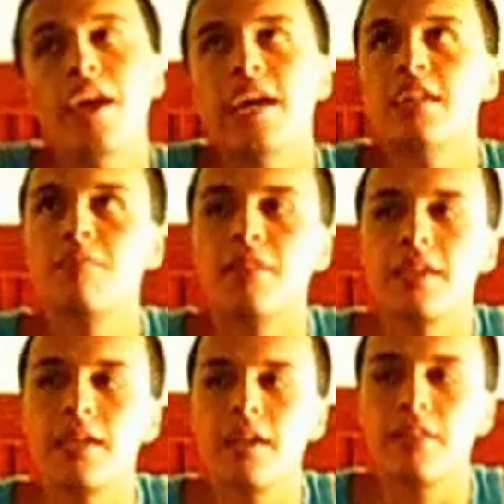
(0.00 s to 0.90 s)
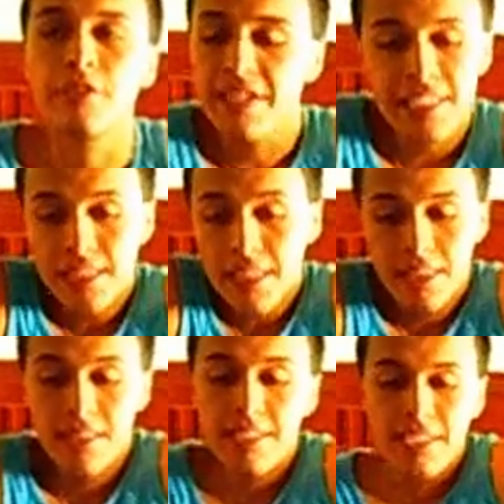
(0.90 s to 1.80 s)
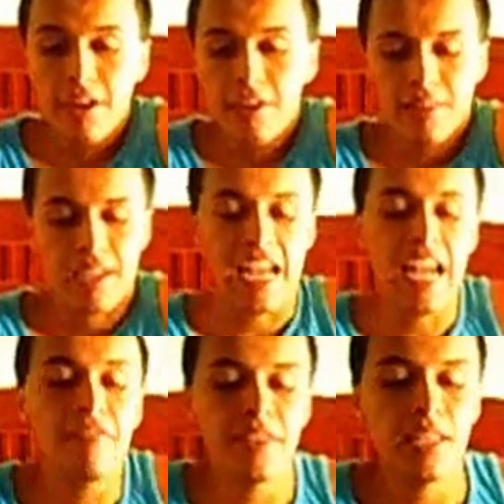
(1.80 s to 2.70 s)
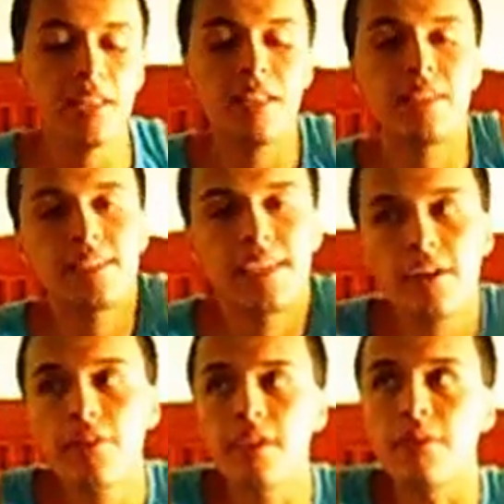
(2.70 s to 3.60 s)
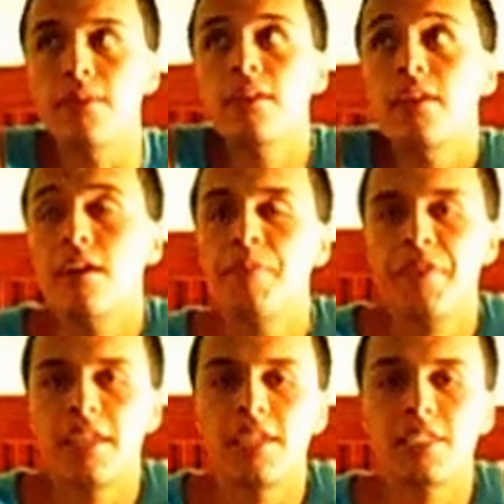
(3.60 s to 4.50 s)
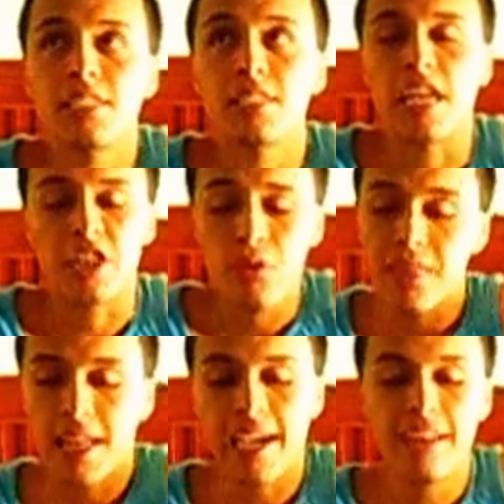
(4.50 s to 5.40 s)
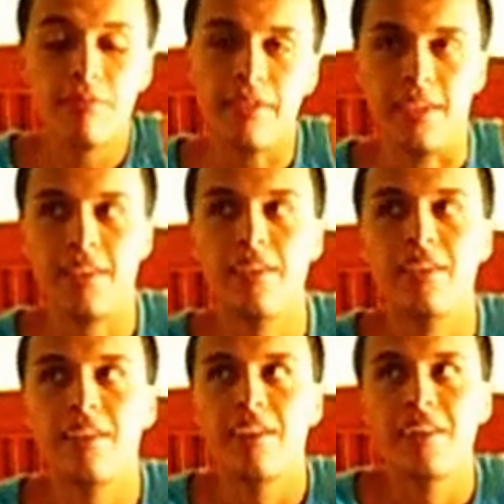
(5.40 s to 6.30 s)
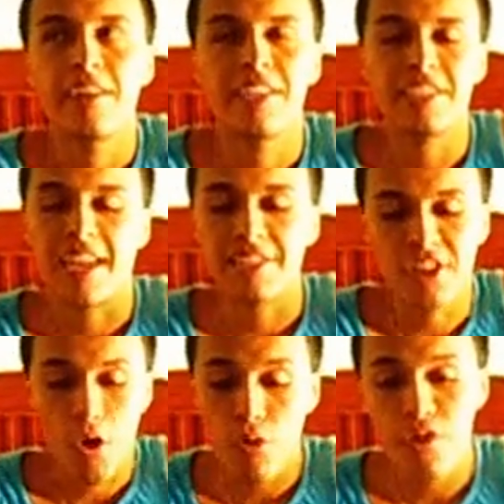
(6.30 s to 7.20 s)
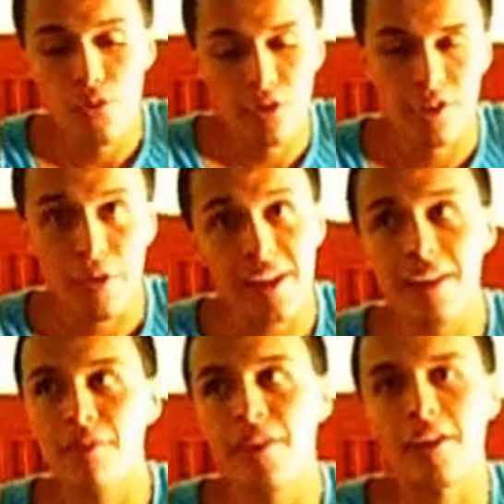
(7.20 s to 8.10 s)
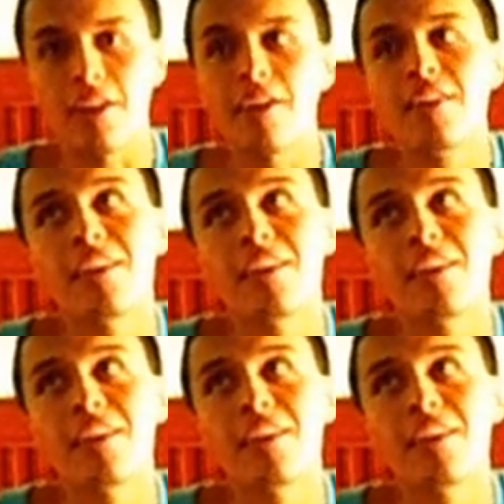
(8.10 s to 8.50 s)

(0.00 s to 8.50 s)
And I'm like, there isn't nothing to tell you. Like, I have nothing to tell you. And she's like, don't lie to me. And she's like, I saw what you were doing up there.